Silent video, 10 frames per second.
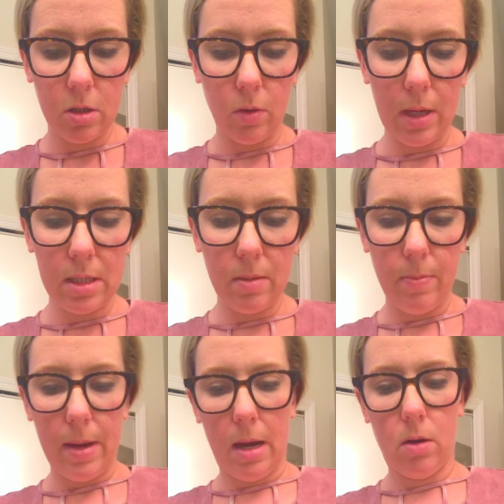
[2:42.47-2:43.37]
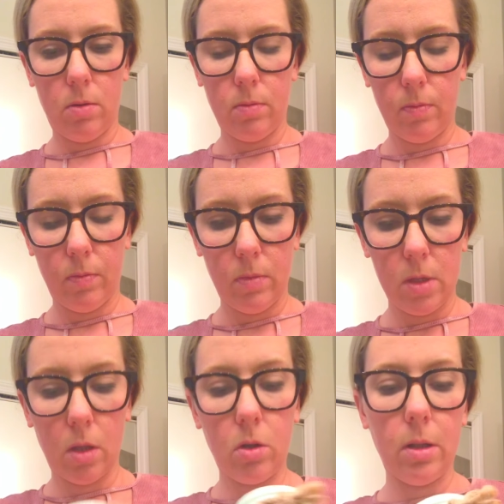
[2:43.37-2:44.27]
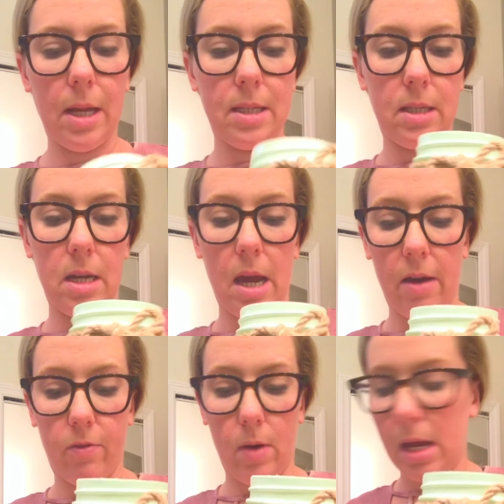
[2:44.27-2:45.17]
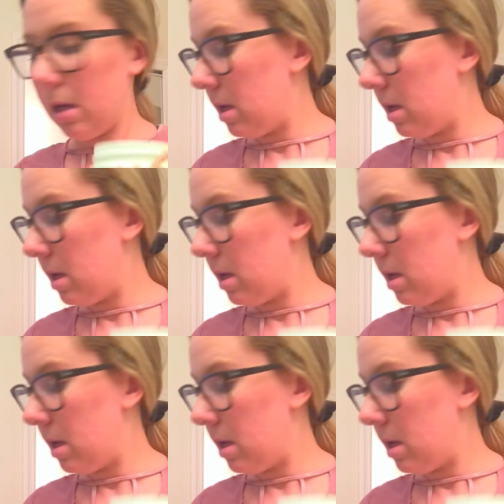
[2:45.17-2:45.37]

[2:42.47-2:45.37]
it's a little less than halfway.